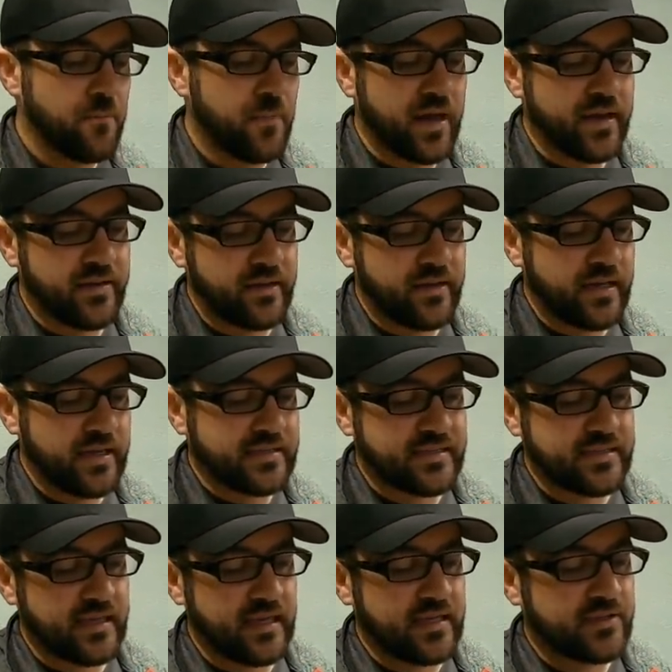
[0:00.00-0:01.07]
But
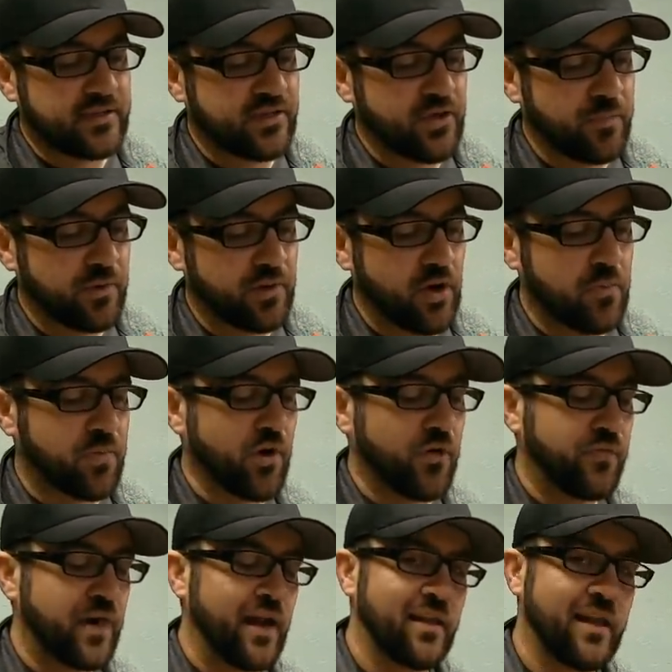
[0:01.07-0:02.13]
it's a super low
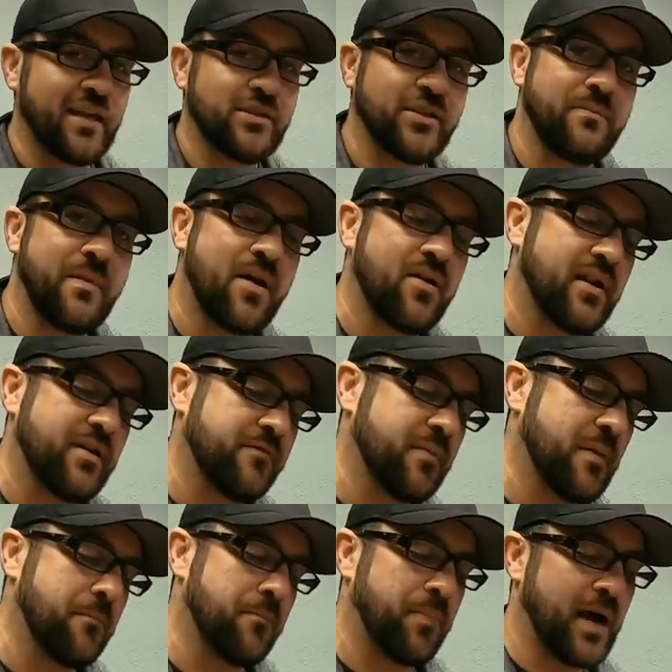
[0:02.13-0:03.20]
profile. I actually mounted it from
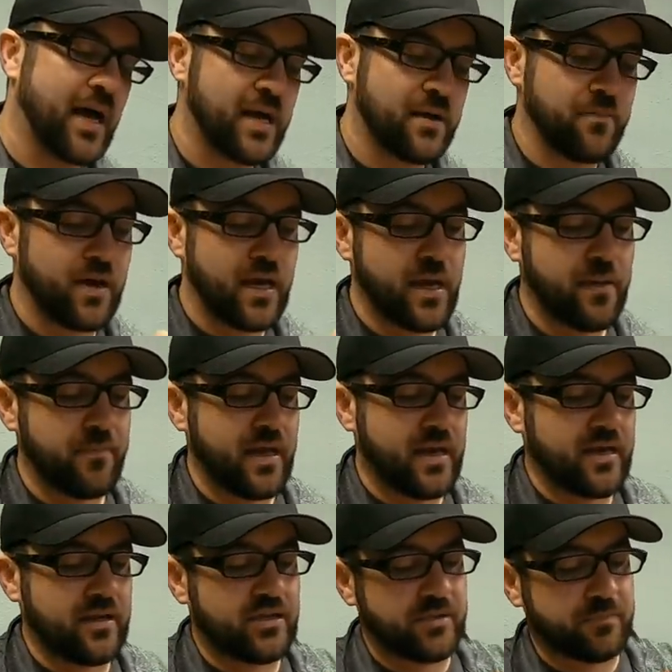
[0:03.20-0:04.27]
the bottom up,
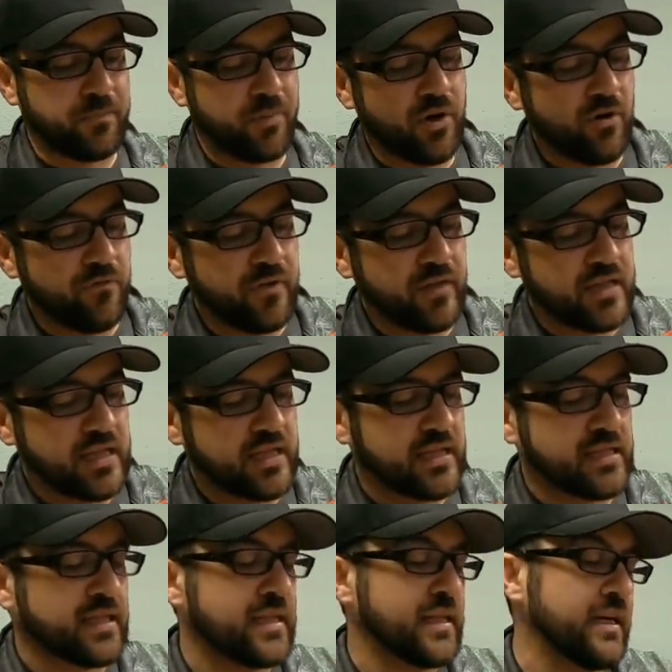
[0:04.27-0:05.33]
and it just perfectly
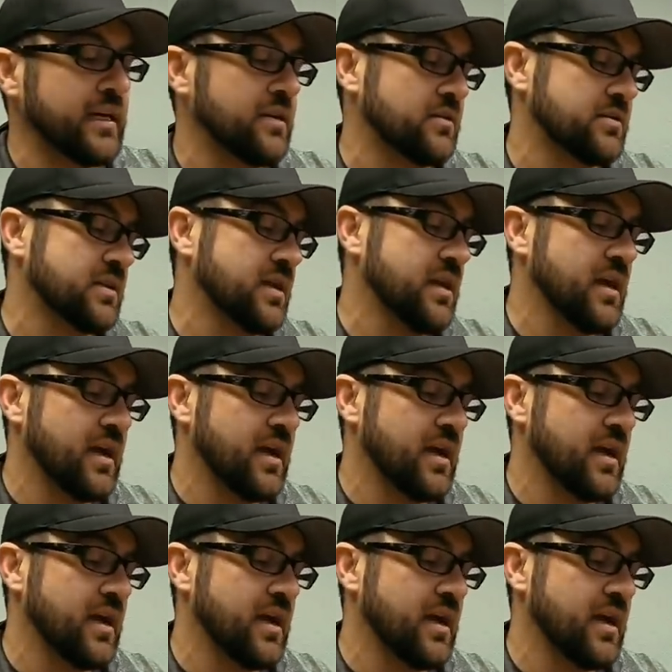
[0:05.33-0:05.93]
clears